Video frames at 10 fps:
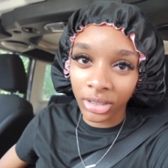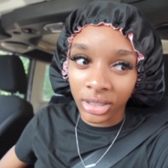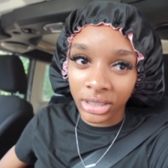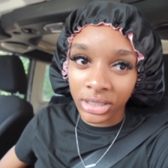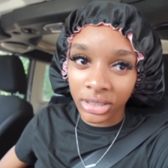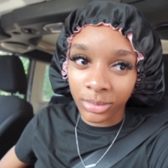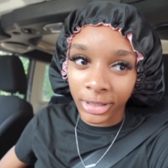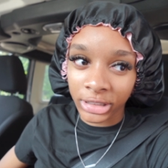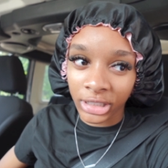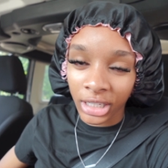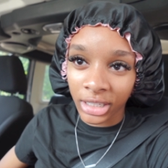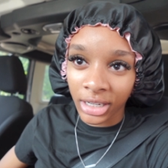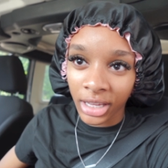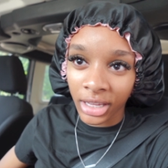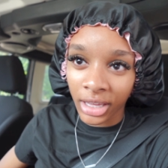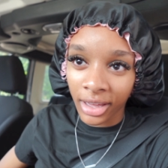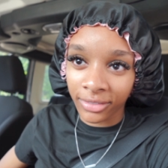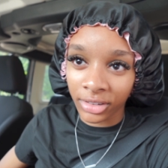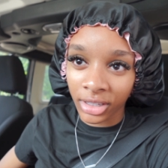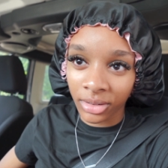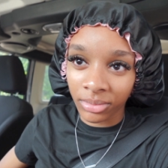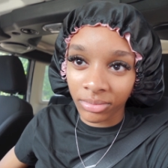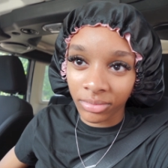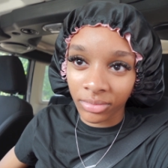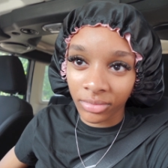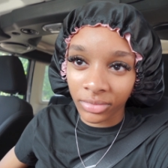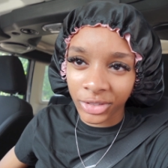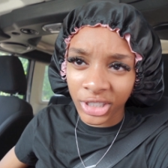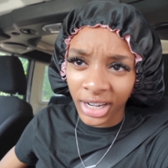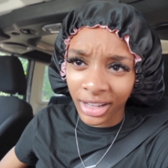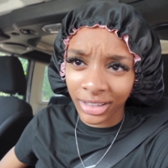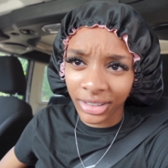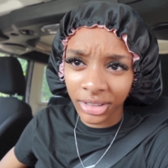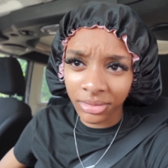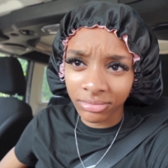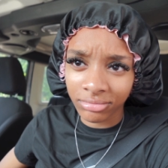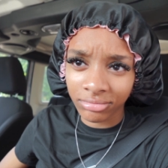This is my second day having them. Should I clean them?